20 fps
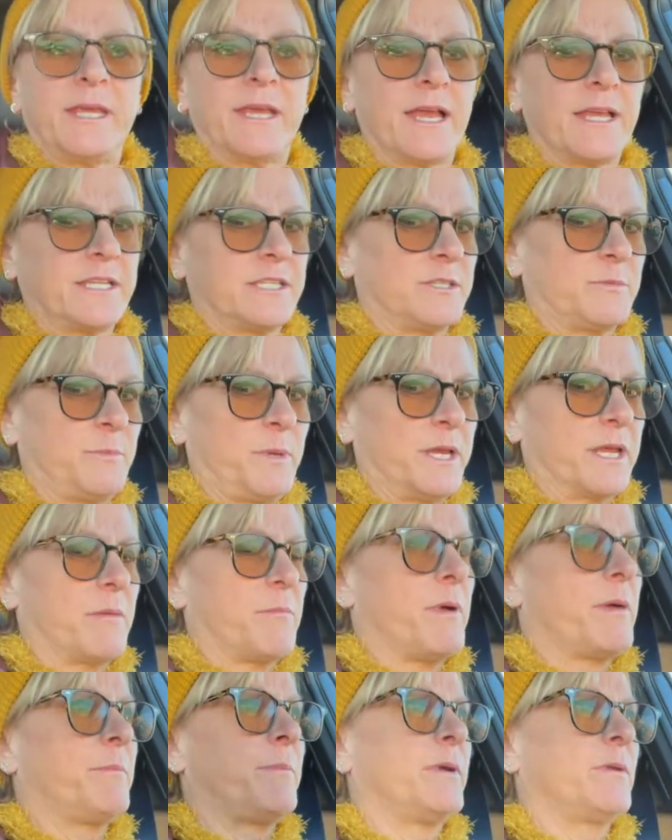I just pick
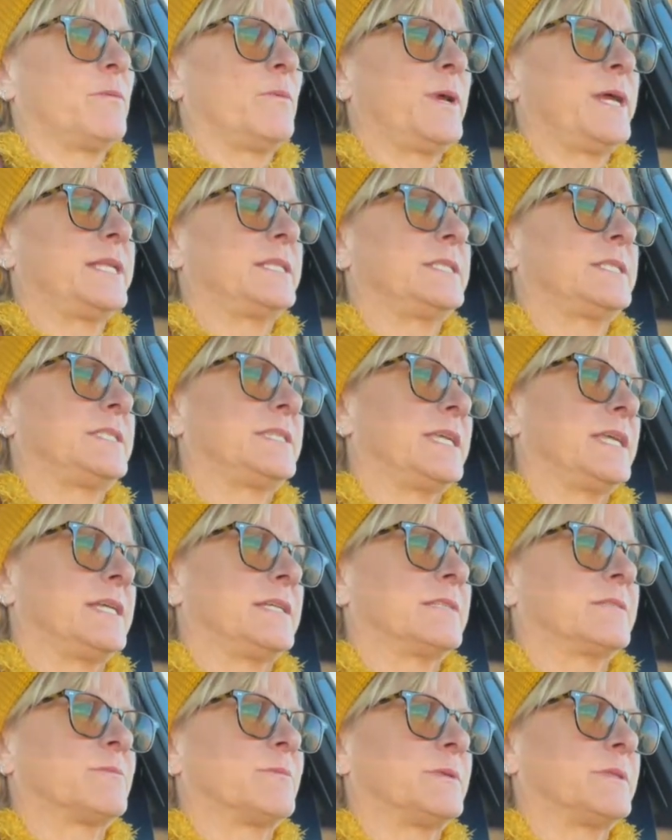them up on
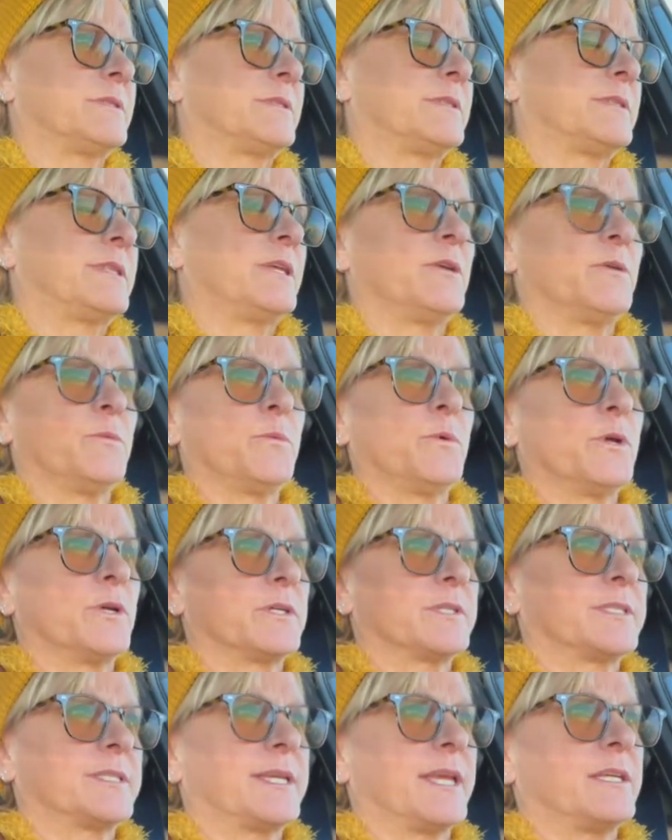Wednesdays with their
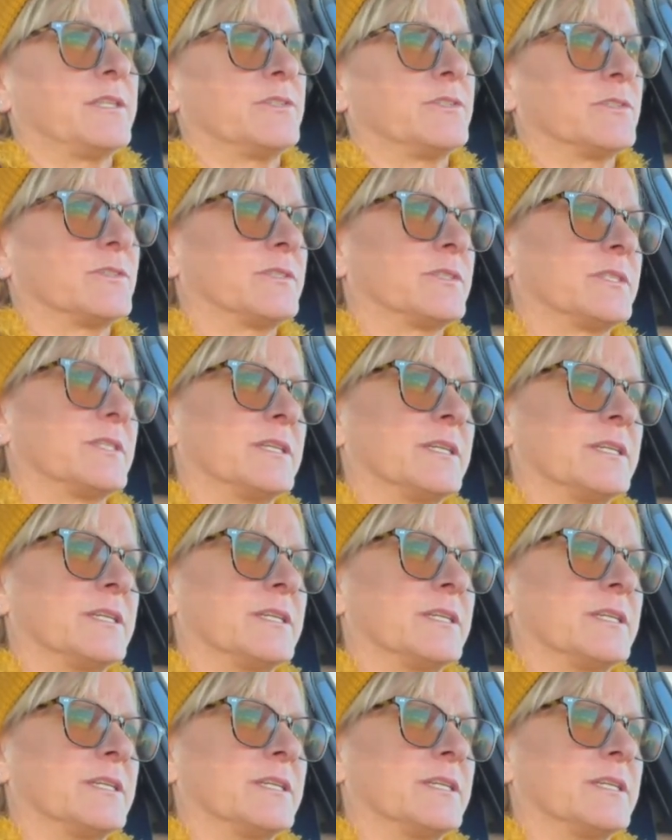work schedules.